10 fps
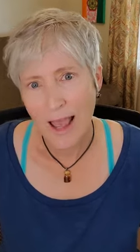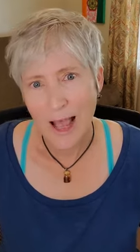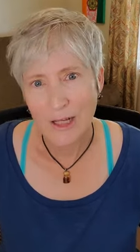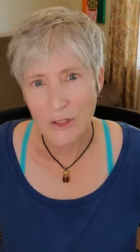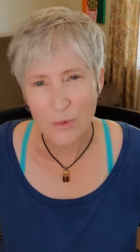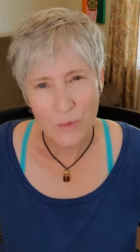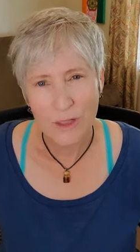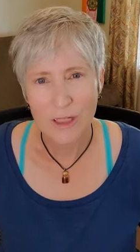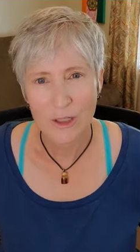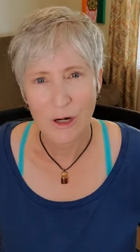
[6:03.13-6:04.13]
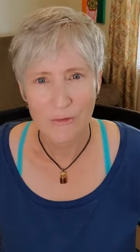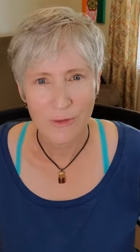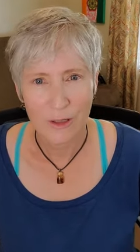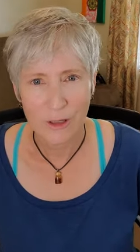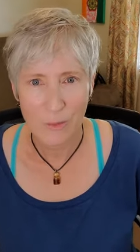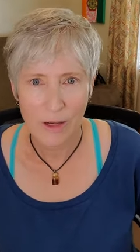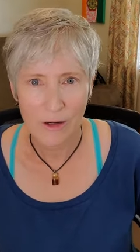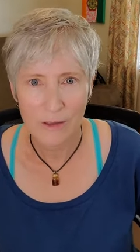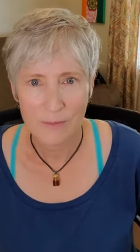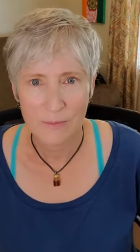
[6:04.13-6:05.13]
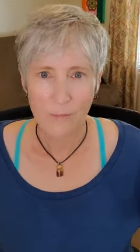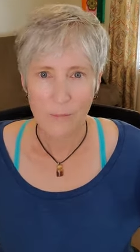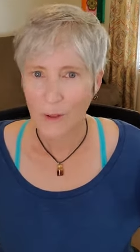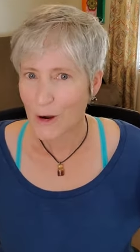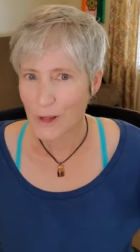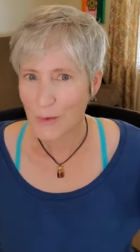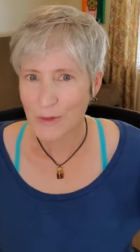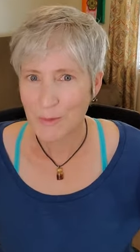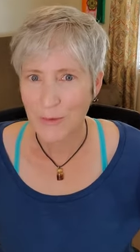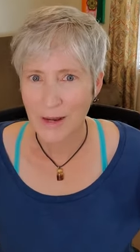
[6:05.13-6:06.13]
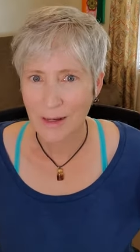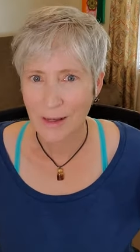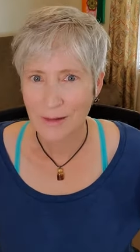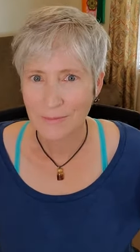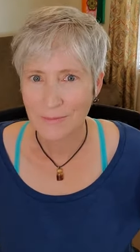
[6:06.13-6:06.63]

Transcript: as you really start feeling better. Are you with me right now?